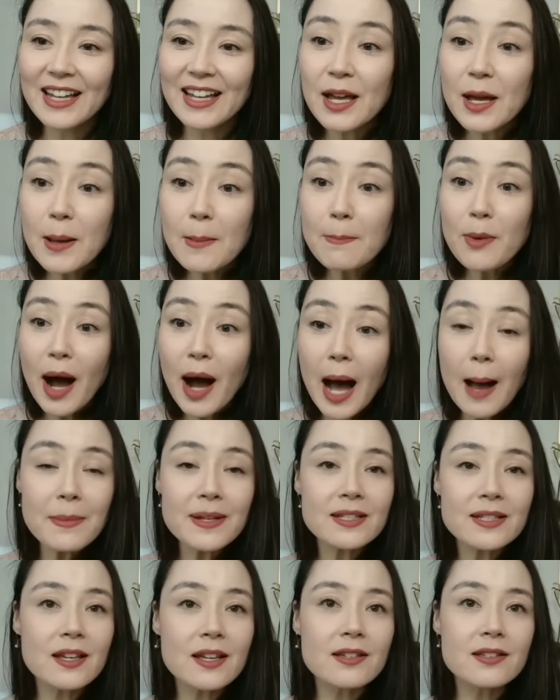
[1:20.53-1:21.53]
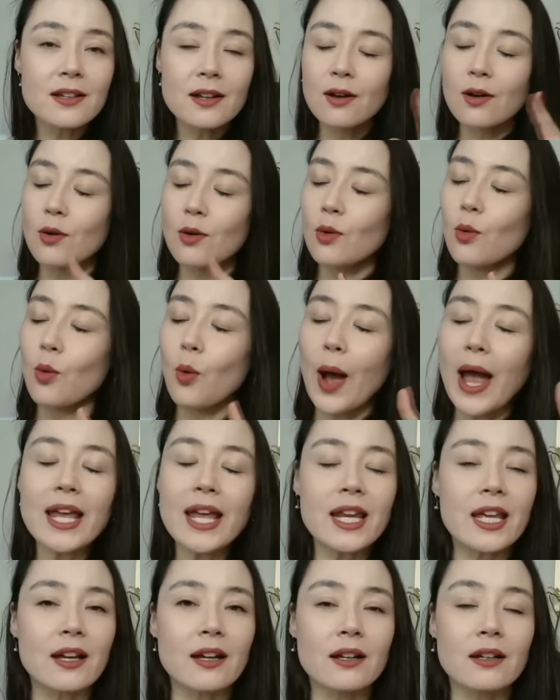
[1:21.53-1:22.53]
Muhammad says,
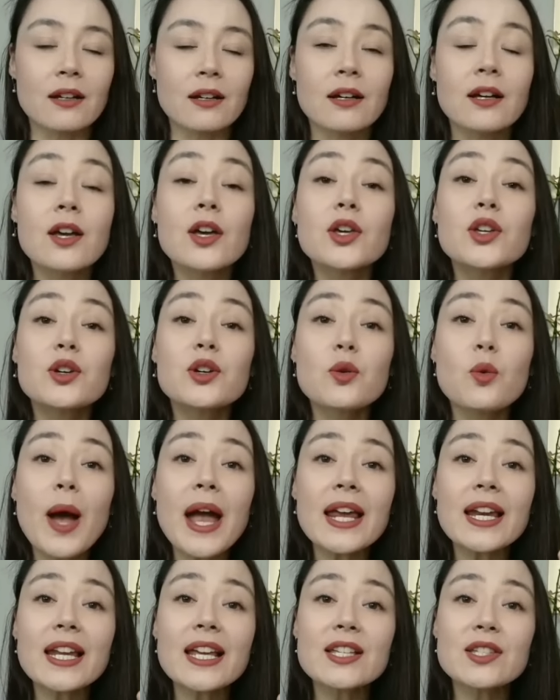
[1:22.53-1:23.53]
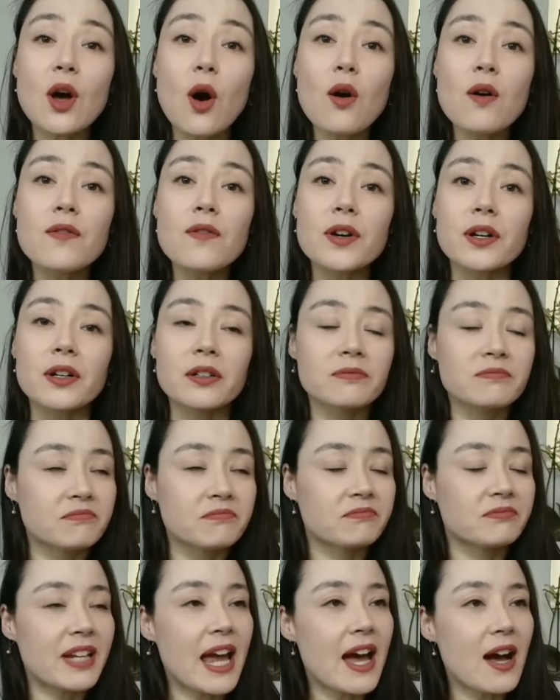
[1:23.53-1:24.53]
waiting. Your wait is over.
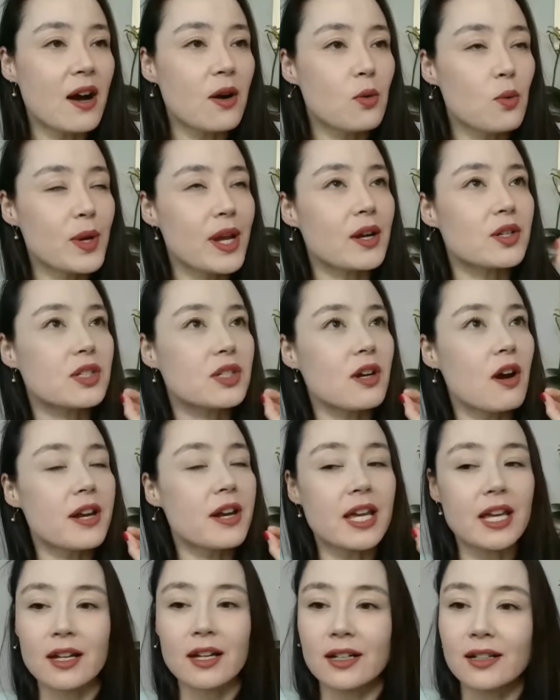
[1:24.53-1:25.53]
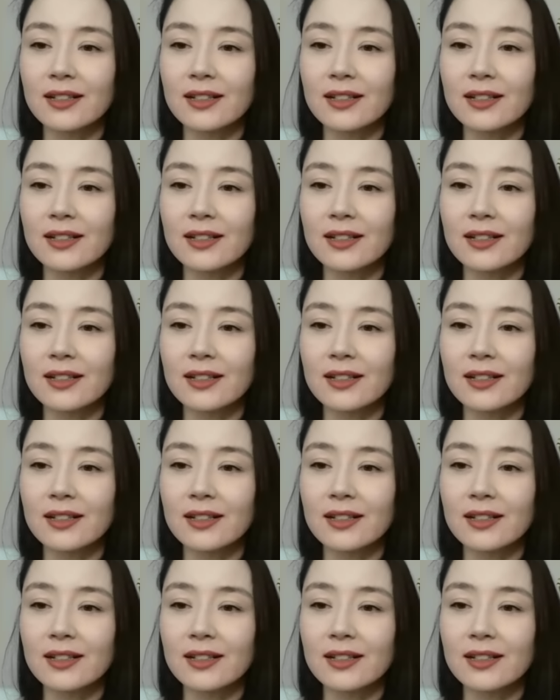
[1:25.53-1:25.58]
Now we are starting.